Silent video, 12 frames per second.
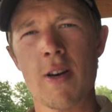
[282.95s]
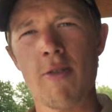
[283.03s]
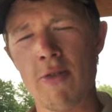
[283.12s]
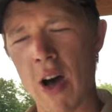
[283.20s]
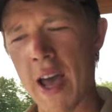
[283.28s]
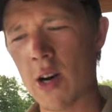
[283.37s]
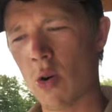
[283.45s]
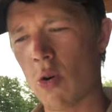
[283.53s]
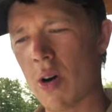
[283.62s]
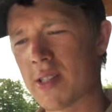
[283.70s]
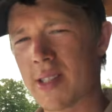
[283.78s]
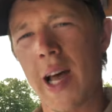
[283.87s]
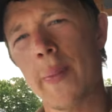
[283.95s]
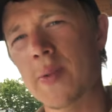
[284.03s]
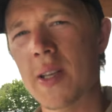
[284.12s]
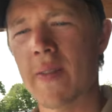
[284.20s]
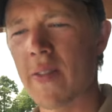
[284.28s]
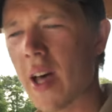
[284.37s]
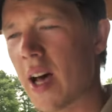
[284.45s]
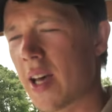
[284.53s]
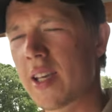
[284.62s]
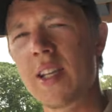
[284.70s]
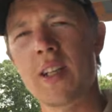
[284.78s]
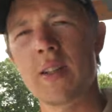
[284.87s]
final steps of
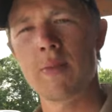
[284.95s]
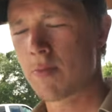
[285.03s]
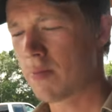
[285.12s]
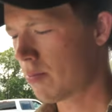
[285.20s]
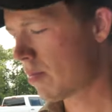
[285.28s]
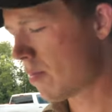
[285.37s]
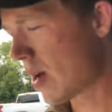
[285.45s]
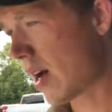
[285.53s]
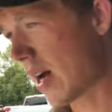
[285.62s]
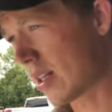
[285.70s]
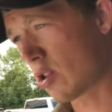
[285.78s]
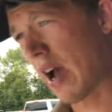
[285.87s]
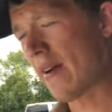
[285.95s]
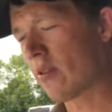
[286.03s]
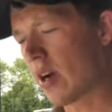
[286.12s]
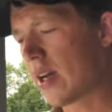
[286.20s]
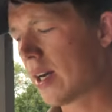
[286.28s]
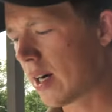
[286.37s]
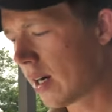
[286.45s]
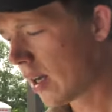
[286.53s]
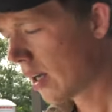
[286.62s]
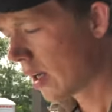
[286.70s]
the heated uh, driveway here.